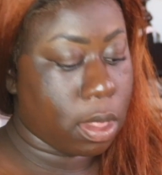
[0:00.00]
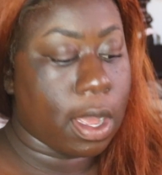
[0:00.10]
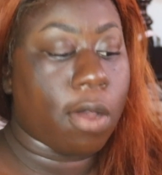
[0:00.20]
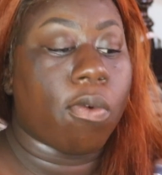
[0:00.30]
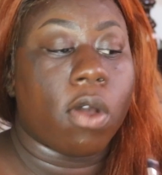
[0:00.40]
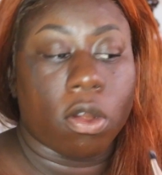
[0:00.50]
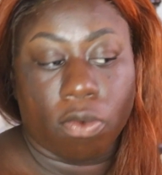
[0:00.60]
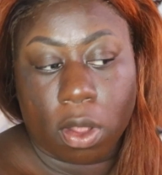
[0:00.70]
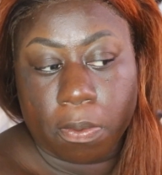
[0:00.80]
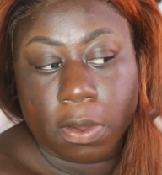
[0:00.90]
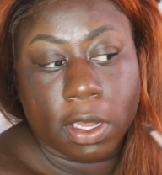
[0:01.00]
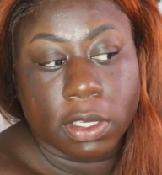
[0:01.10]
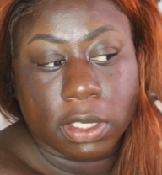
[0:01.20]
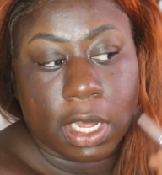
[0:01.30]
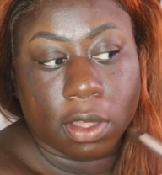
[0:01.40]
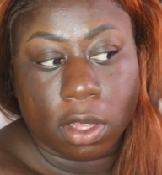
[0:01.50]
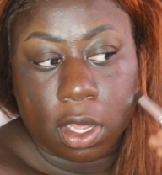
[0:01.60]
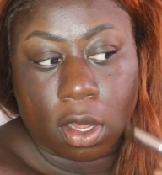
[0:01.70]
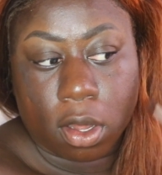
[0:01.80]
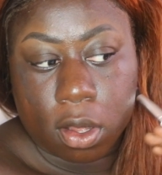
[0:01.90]
not watery, but it's not
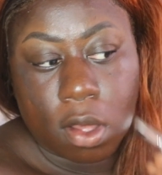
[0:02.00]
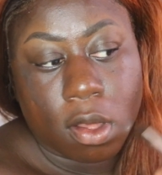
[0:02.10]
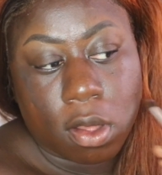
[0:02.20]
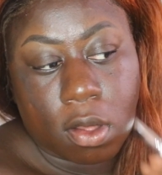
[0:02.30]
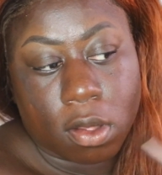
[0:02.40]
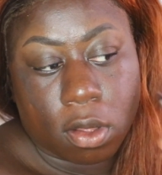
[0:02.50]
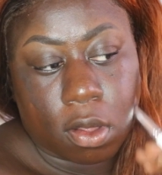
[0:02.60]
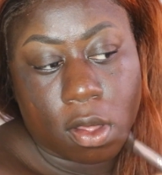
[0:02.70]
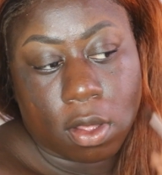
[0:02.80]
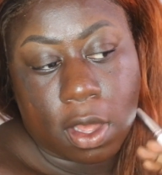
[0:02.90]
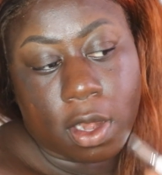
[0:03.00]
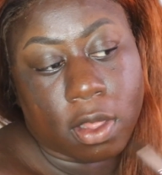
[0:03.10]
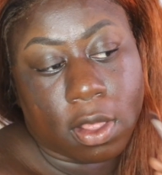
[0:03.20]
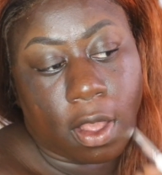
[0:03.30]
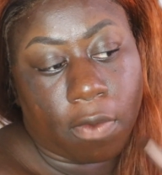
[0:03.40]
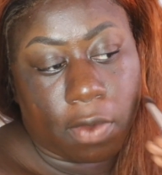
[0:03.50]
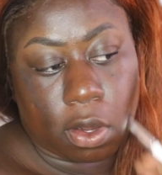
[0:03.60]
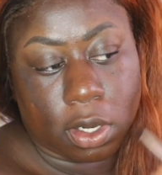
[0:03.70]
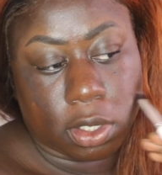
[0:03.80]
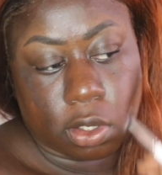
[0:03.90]
thick. Not a thick
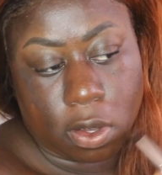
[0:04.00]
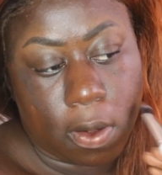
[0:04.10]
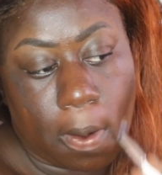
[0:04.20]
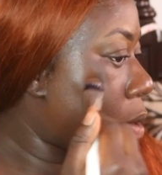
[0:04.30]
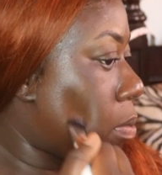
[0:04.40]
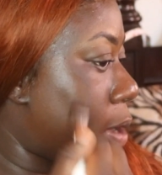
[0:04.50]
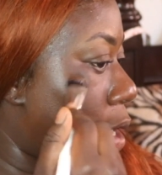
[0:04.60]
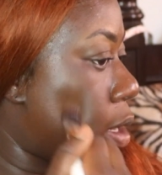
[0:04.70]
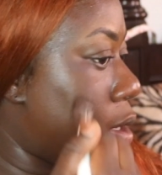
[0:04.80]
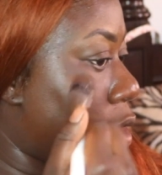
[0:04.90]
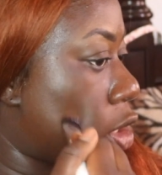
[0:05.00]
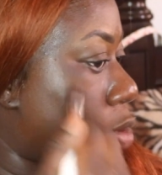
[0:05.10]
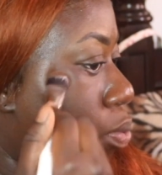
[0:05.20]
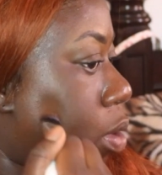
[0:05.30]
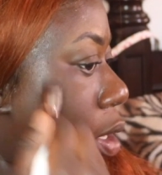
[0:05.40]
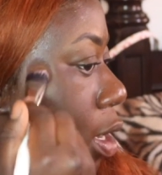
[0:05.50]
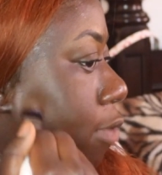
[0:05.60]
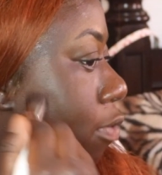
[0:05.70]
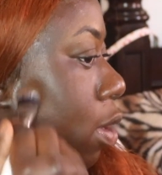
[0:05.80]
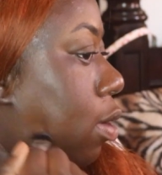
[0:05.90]
foundation, but it looks pretty
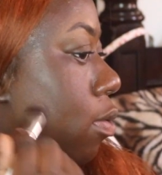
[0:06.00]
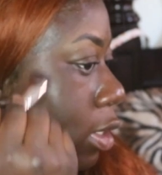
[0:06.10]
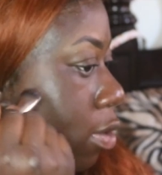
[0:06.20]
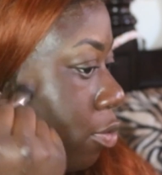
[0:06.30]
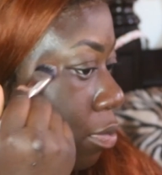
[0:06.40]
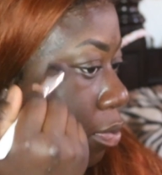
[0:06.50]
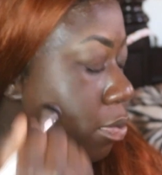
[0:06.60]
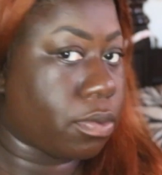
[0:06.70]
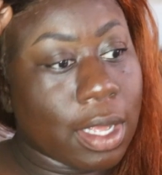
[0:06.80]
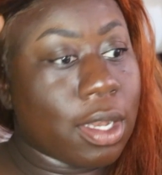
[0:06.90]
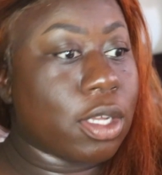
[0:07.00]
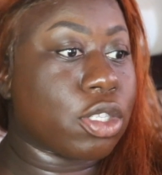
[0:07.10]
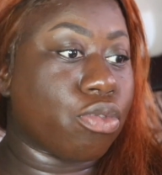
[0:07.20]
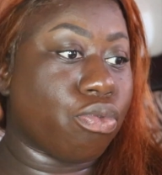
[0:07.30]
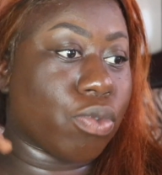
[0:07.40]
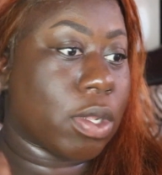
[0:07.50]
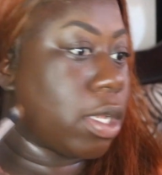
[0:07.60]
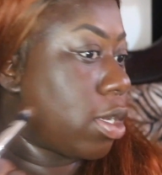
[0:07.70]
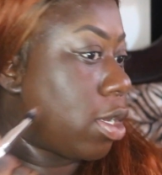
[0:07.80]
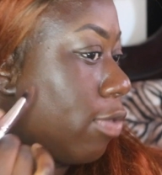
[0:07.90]
covering. Wow, it looks
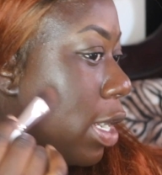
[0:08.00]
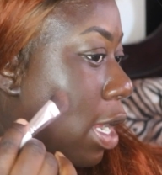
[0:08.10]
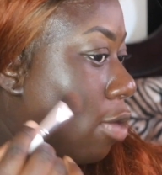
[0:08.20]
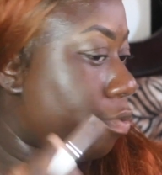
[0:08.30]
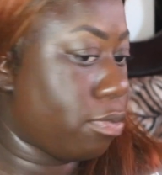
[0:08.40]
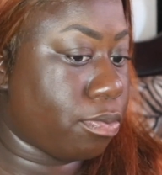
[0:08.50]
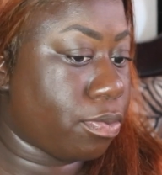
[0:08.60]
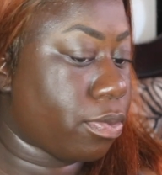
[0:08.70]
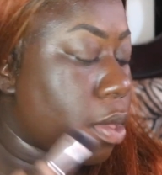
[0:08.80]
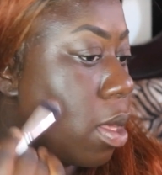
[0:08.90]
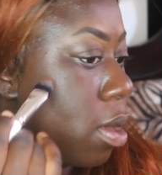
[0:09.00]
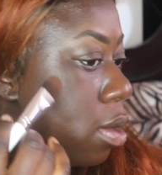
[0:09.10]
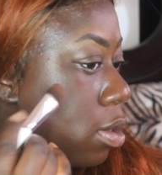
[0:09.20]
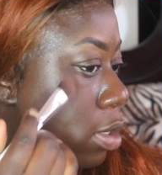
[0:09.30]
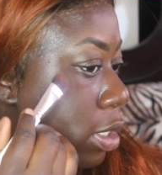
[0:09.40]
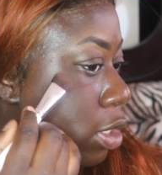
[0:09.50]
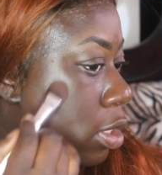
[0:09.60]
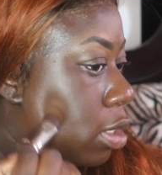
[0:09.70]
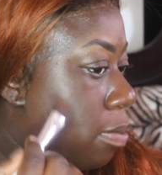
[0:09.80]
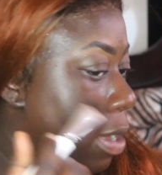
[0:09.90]
really right now. That's
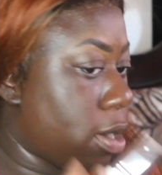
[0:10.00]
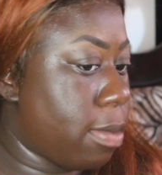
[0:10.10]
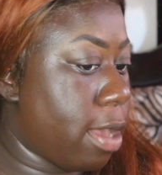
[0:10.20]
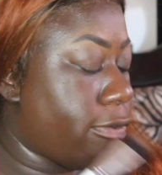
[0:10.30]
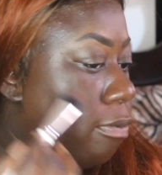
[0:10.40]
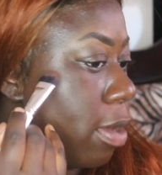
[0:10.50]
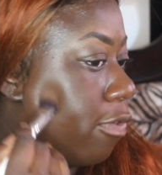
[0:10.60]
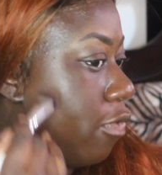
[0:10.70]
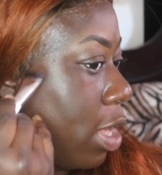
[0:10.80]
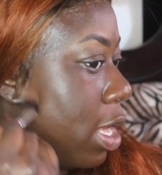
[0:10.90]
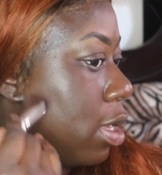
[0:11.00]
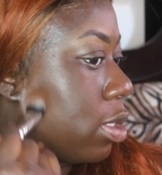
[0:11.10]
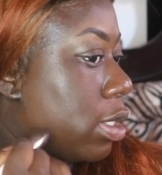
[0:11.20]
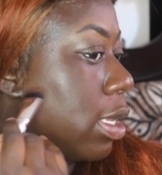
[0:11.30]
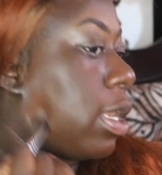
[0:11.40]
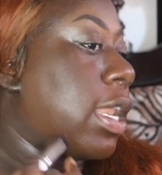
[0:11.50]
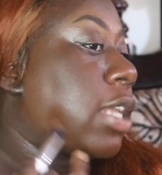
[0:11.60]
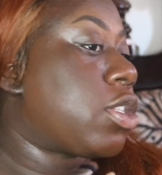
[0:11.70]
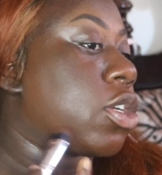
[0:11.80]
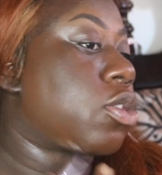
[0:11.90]
just the bottom half of my face, and
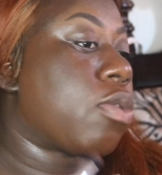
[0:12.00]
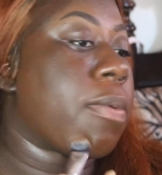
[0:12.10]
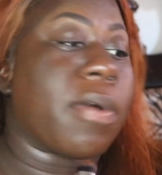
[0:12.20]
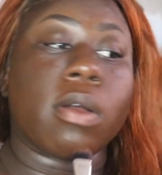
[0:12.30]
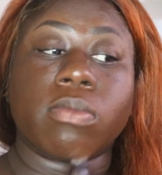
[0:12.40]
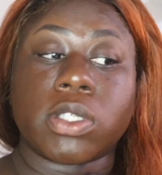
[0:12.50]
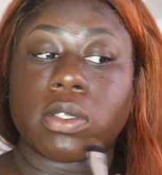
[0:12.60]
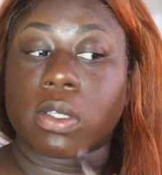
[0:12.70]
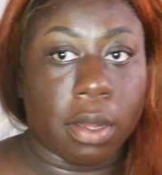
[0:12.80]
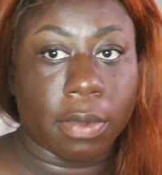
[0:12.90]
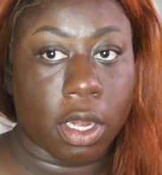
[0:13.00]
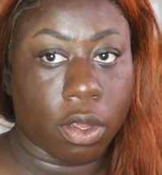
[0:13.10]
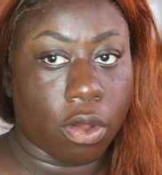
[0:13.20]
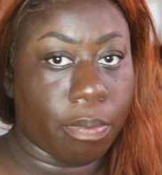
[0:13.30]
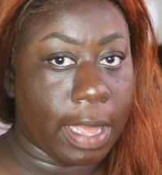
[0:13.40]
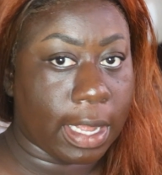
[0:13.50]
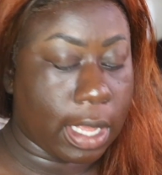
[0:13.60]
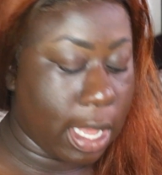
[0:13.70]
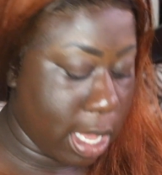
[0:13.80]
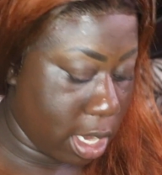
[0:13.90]
that took 3 pumps. I'm gonna go
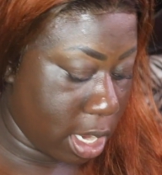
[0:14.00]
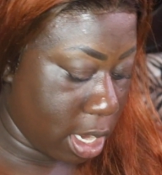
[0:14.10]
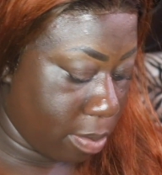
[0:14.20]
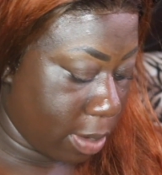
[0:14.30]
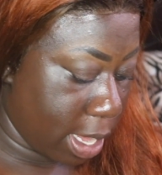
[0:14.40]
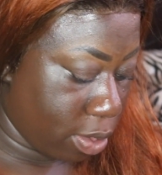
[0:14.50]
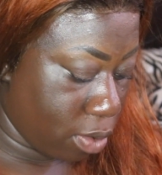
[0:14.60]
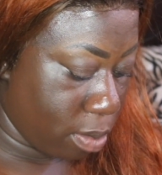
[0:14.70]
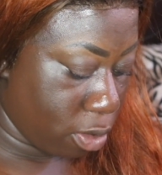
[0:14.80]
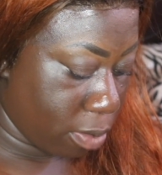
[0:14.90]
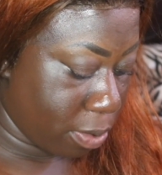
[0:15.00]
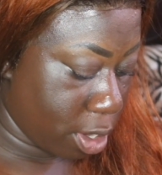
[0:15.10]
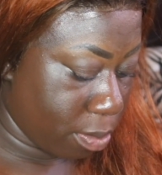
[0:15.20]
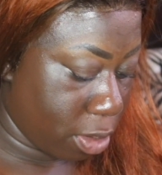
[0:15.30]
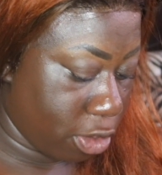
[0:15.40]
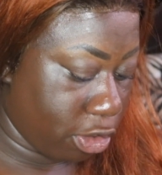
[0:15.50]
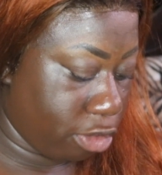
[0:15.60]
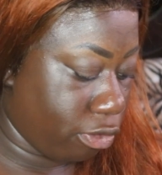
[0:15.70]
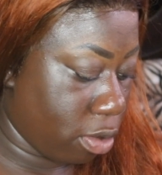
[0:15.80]
back in and apply 3 more pumps just